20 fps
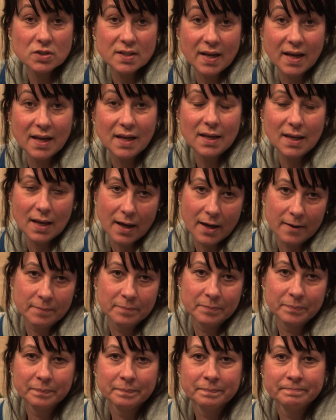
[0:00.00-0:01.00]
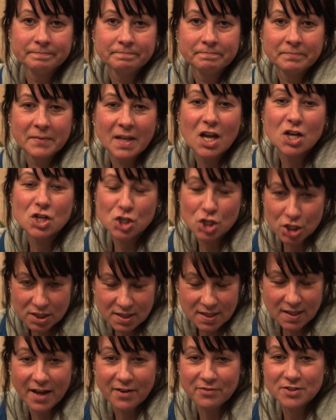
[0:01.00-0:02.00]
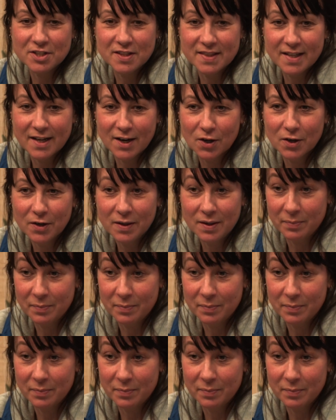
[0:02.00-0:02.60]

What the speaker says: like, I shouldn't have left it there.